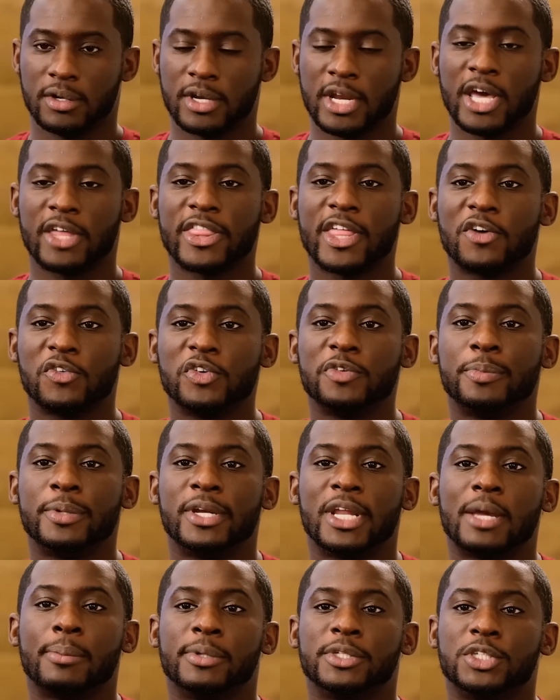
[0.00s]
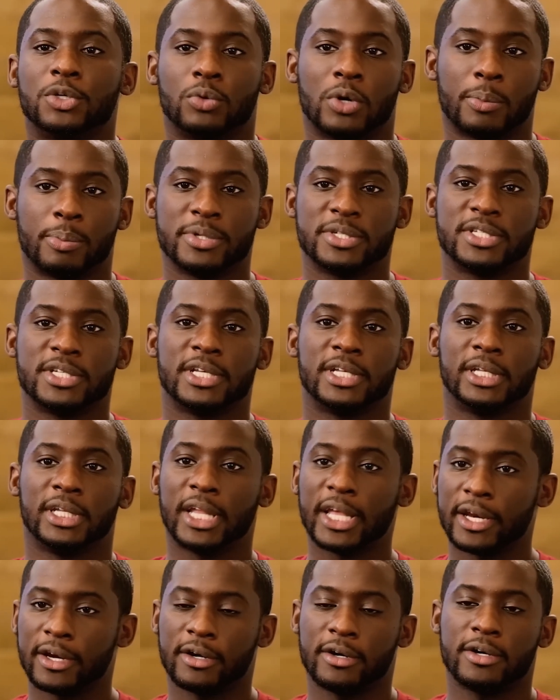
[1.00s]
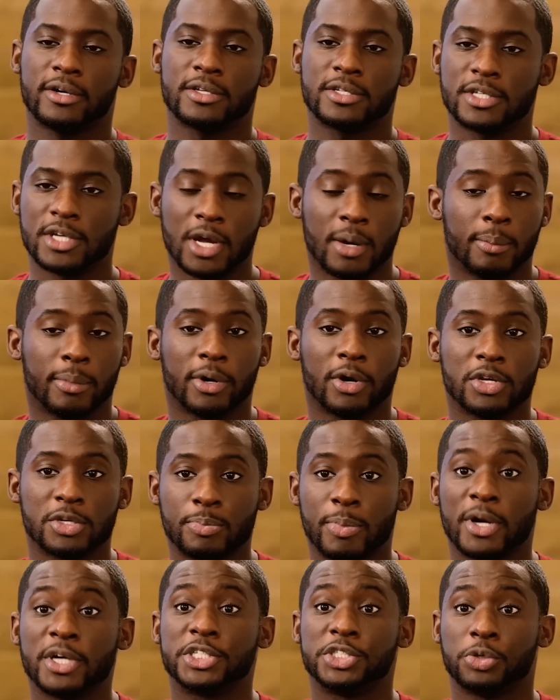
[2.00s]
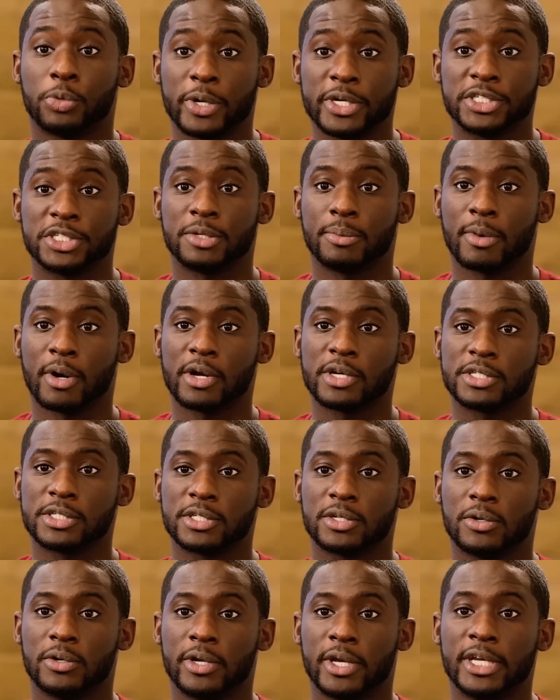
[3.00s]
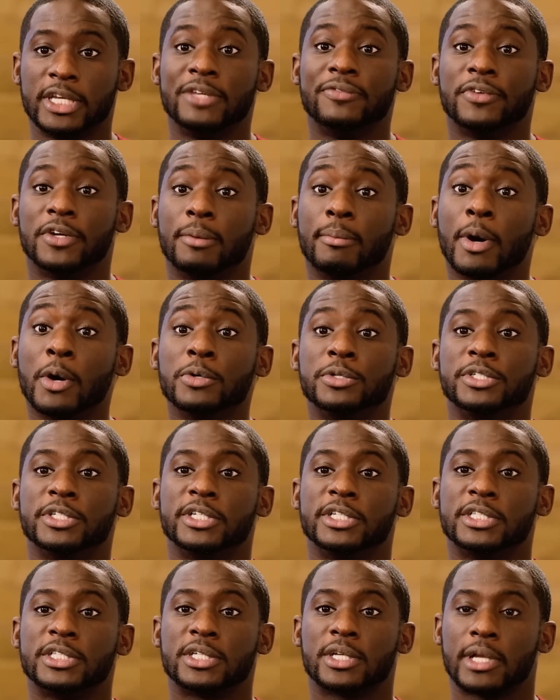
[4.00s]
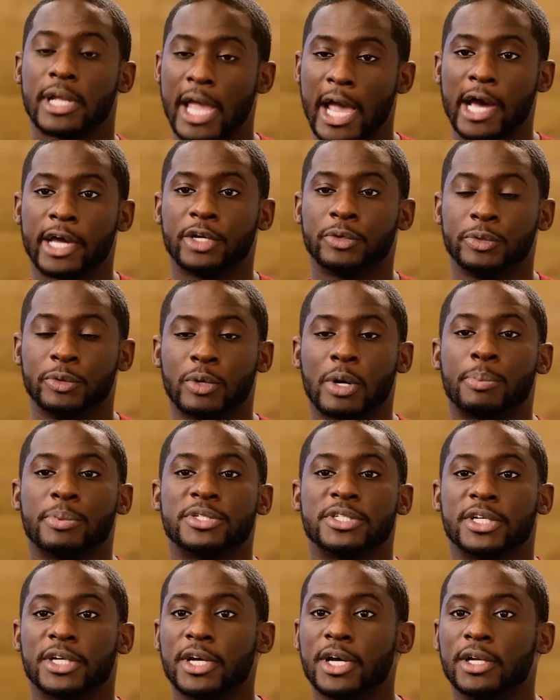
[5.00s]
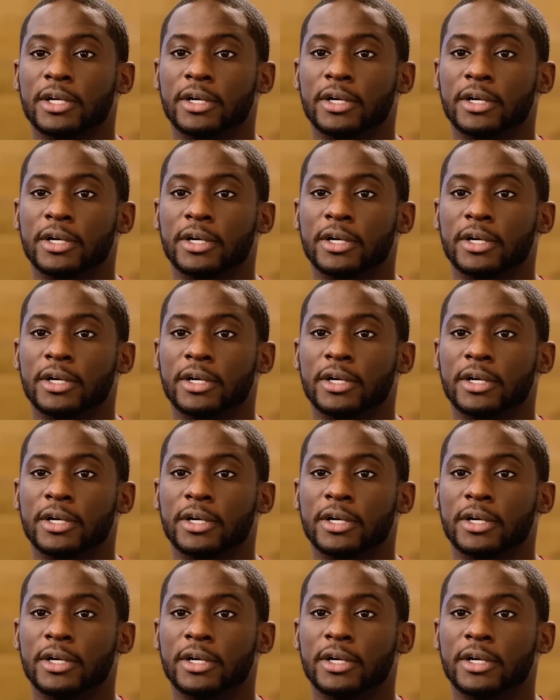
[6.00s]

Now that we've been able to represent letters, numbers, punctuation marks, and even emojis, how do we represent